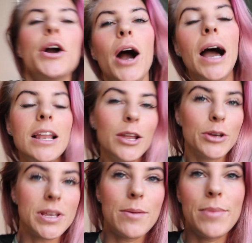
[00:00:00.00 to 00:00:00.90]
Kyla
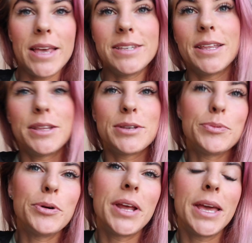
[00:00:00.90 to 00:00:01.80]
looks amazing this
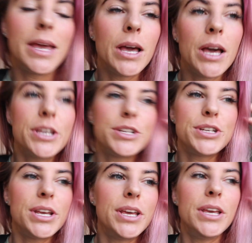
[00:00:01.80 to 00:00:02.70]
morning.
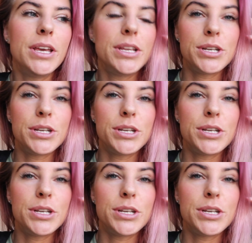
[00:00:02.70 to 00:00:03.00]
She